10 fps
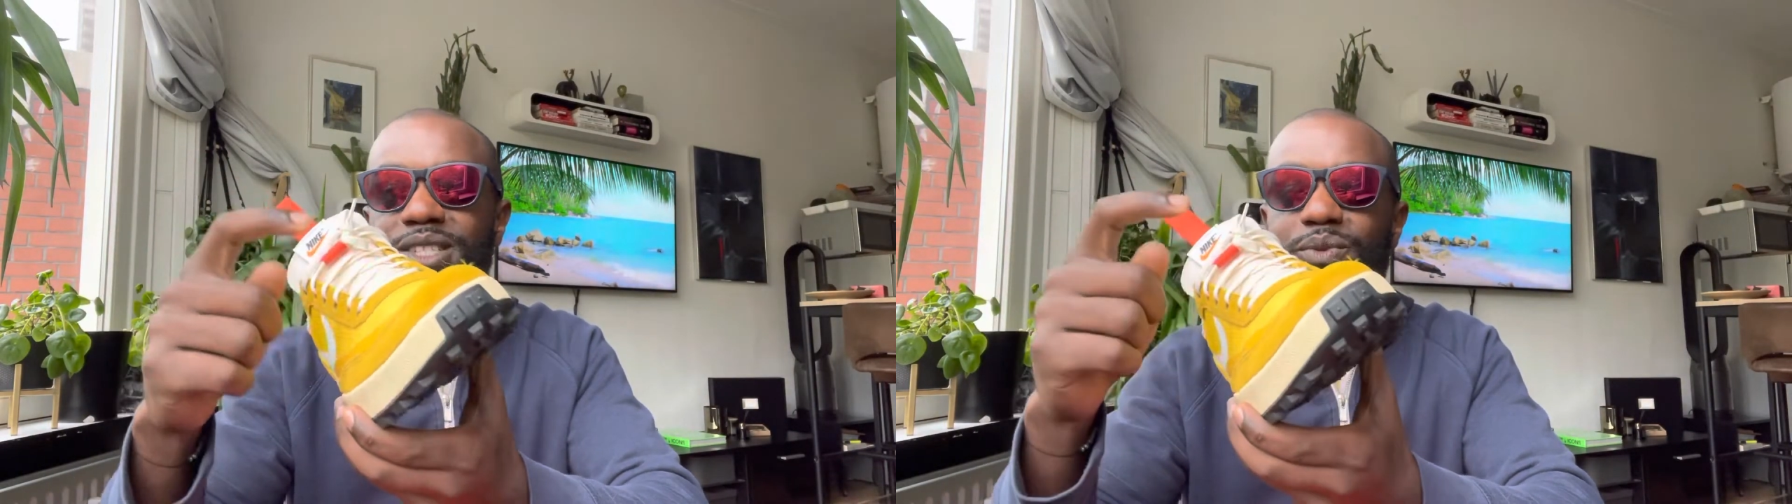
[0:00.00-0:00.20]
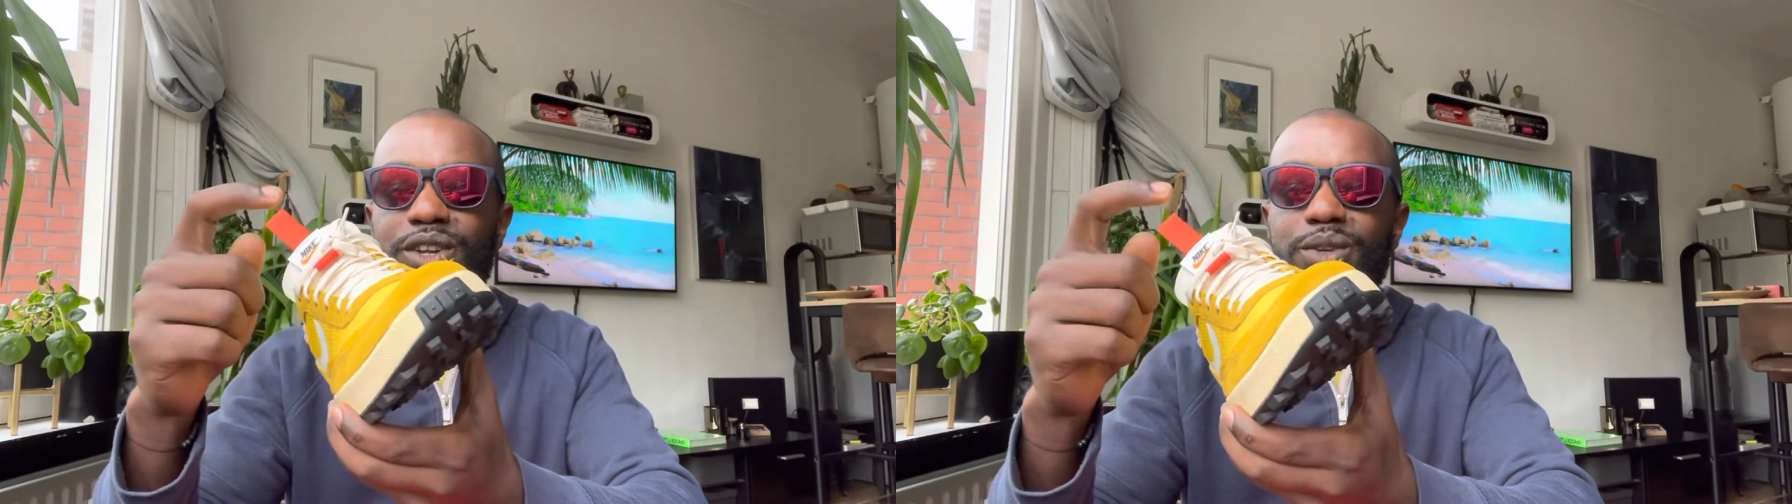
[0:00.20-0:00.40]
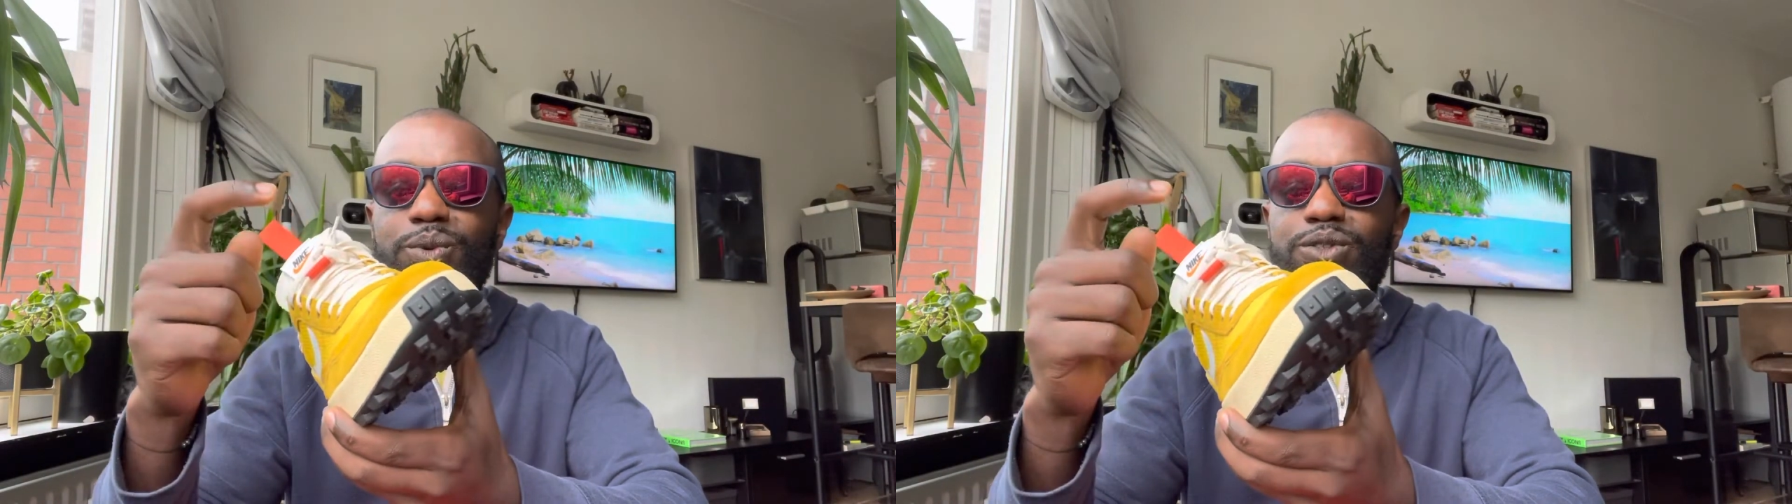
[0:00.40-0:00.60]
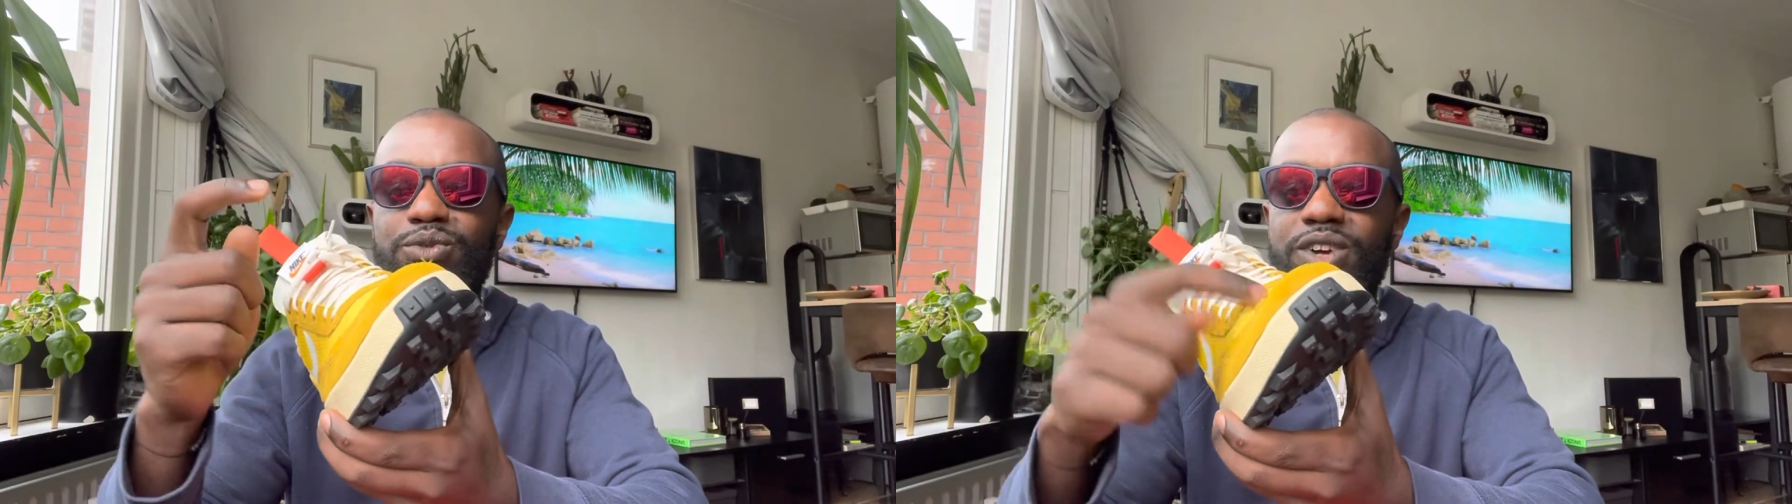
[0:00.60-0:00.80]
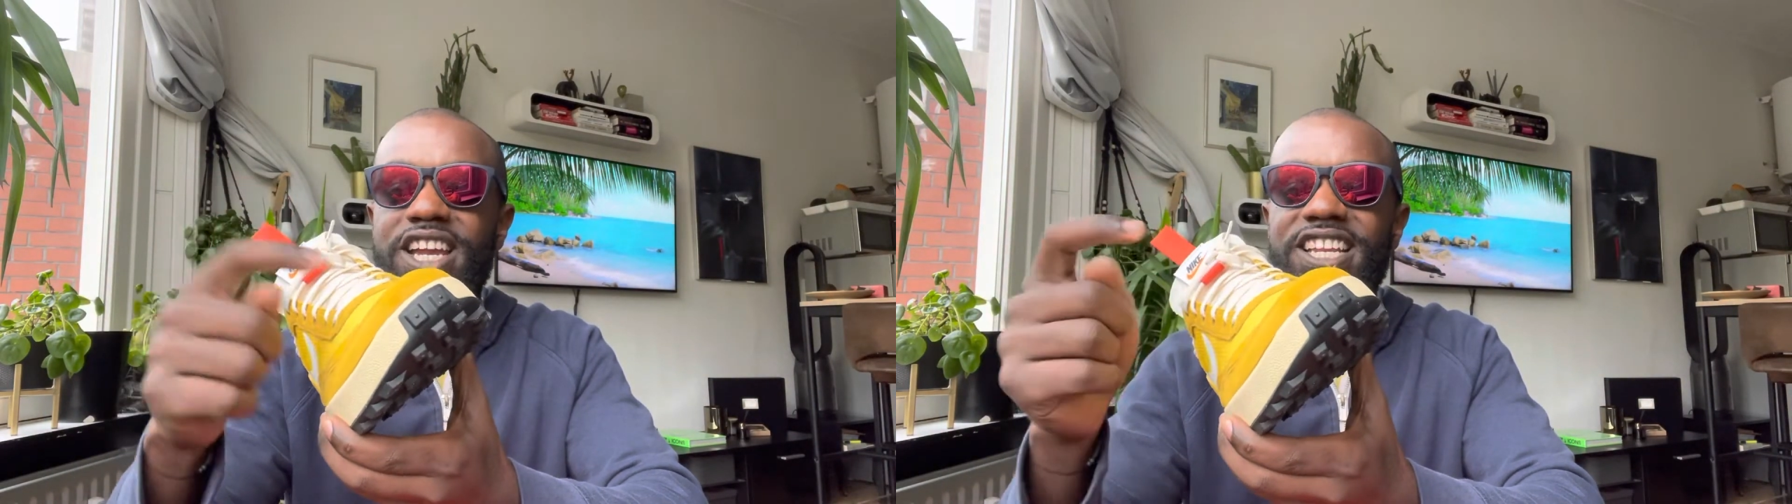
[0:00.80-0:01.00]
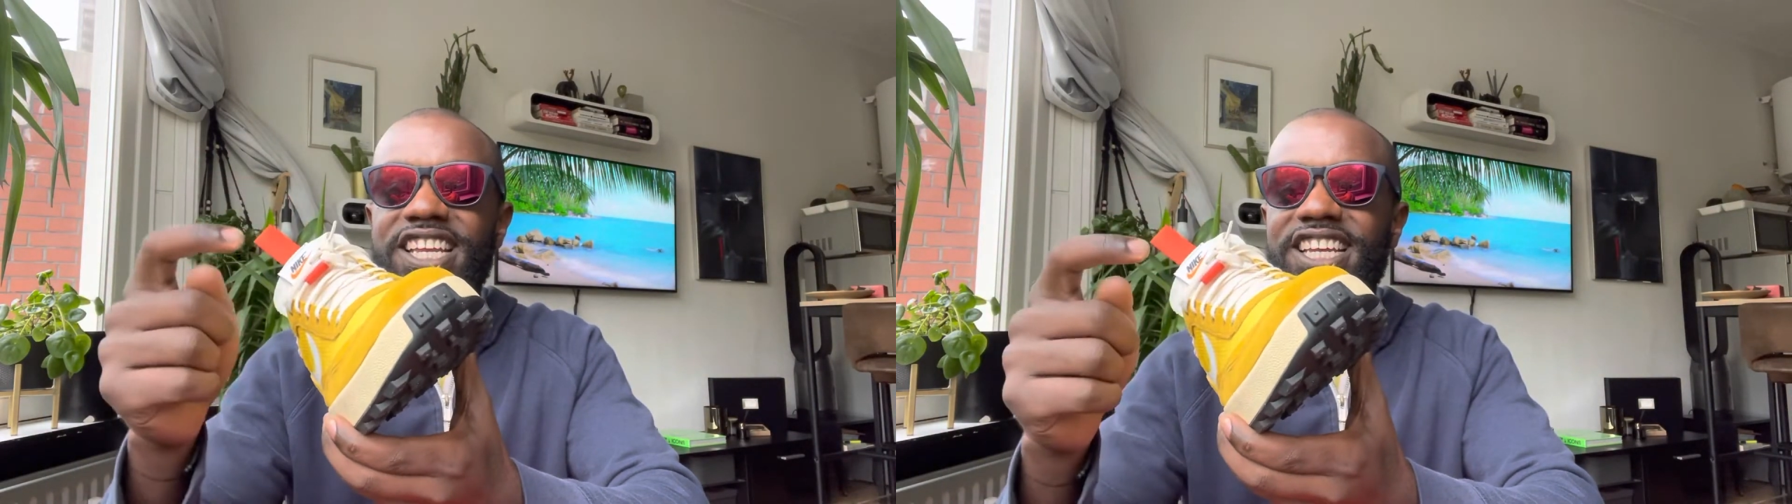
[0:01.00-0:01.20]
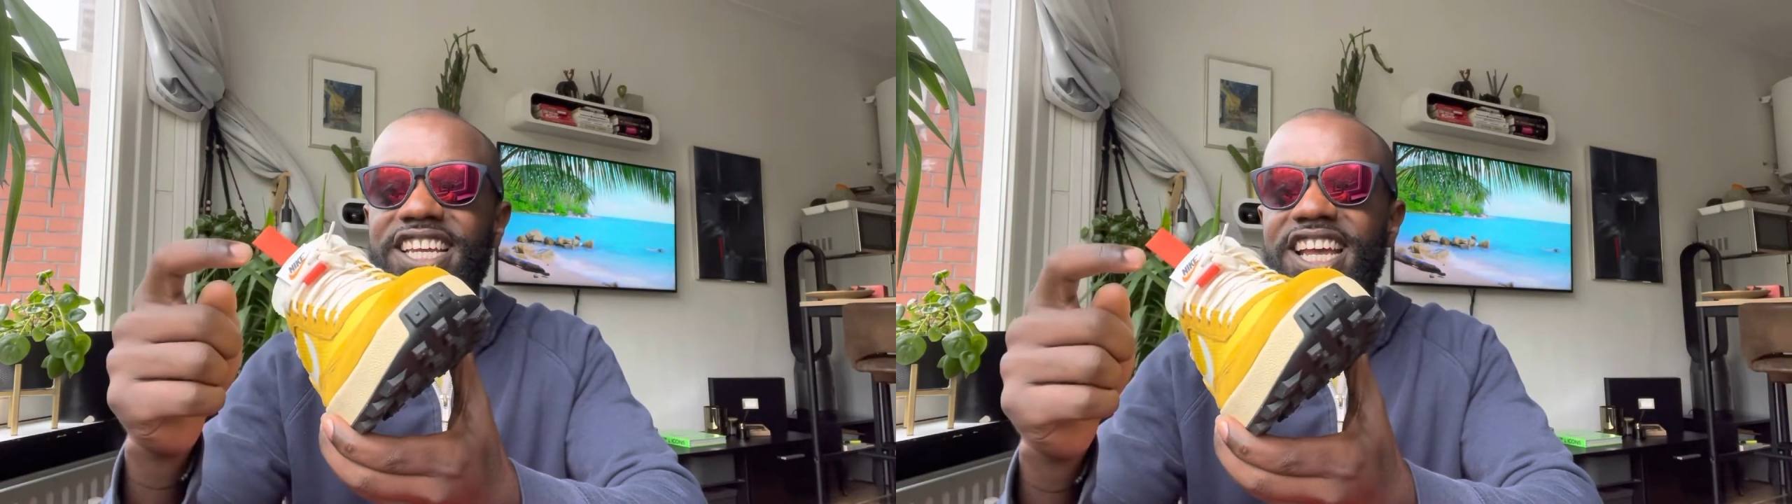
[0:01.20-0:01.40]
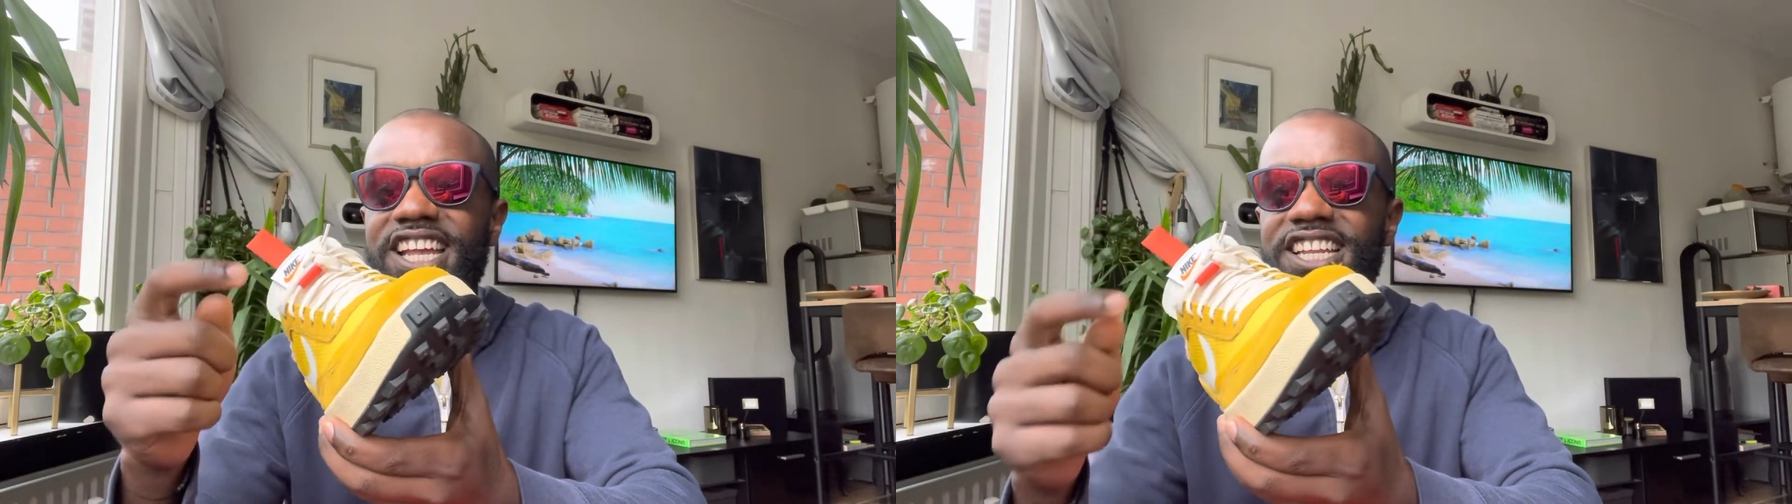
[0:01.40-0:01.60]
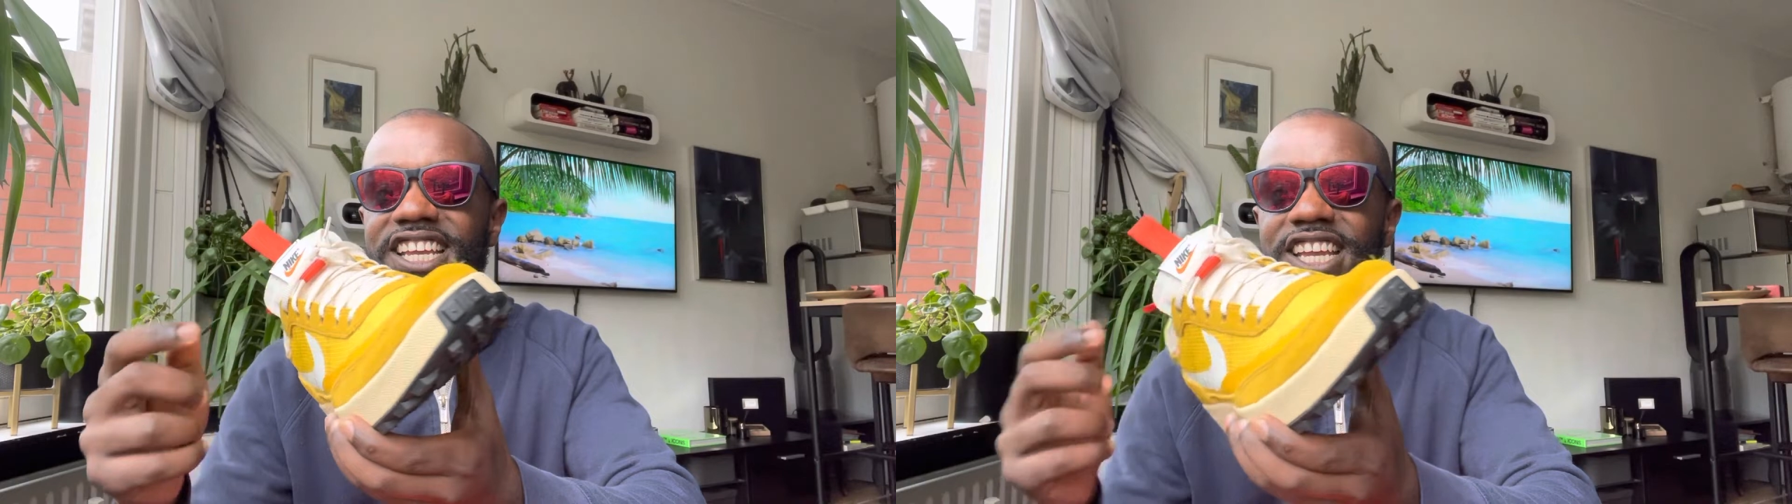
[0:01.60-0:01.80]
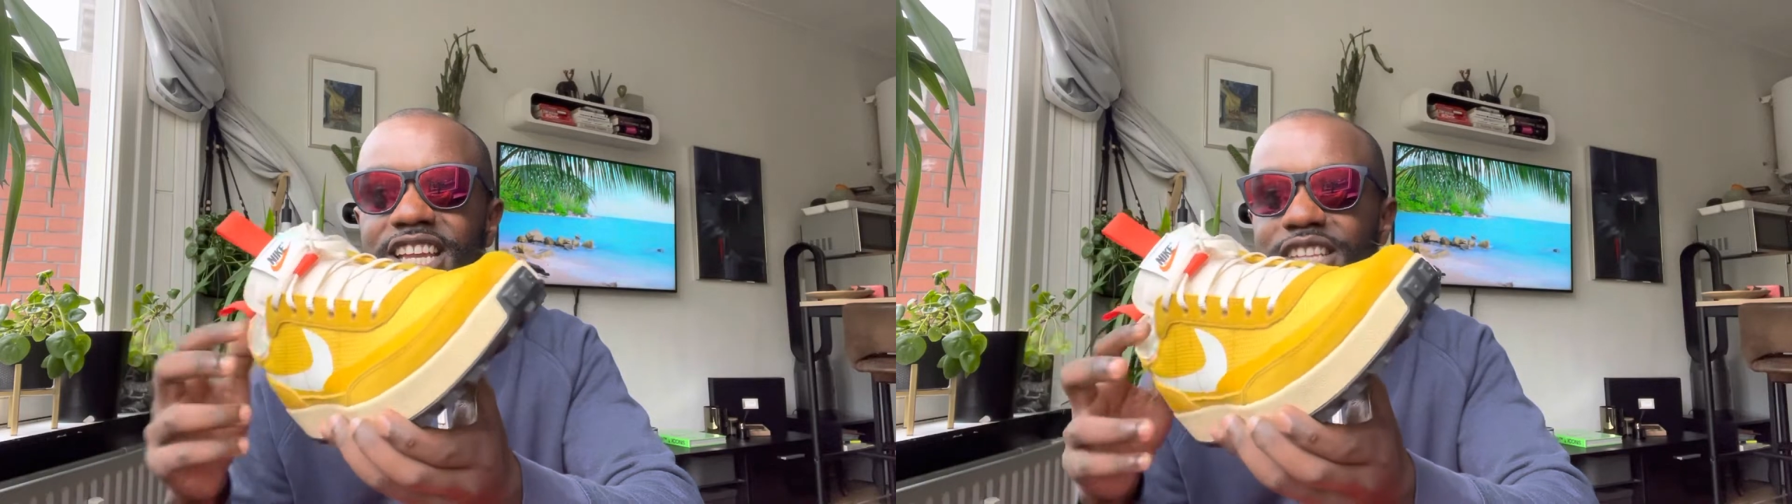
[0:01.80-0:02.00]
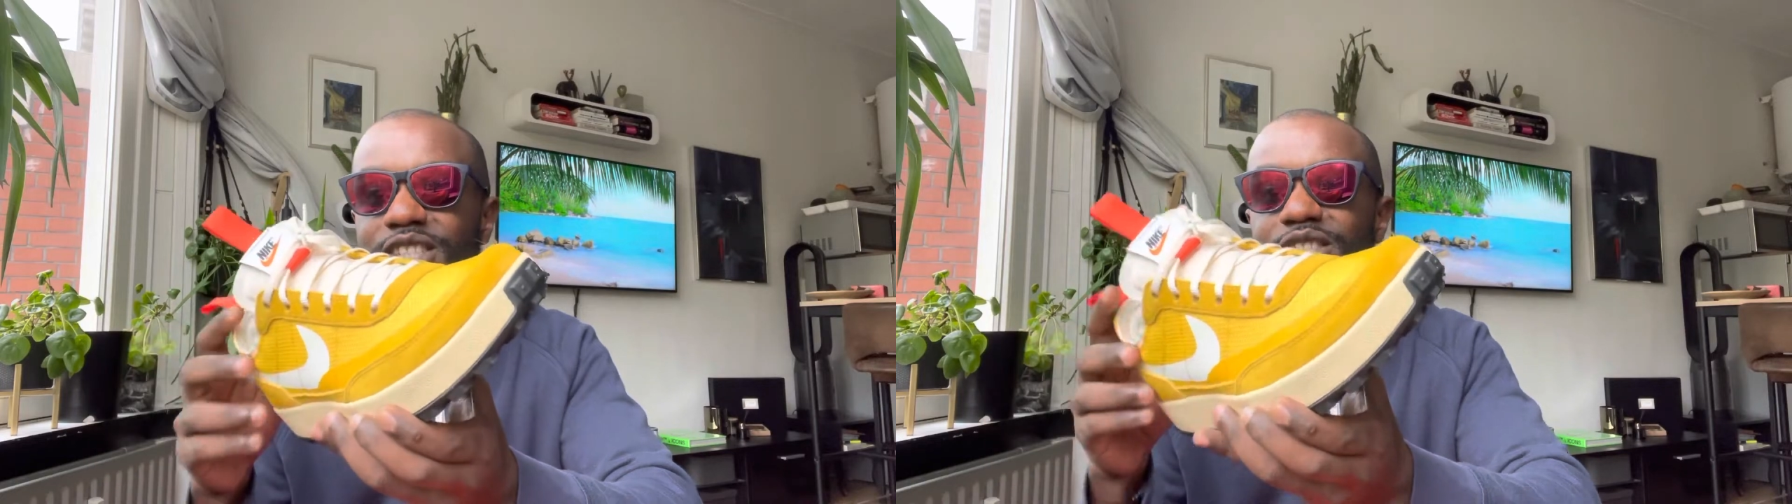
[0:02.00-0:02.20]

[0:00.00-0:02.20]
when it was raining, and it's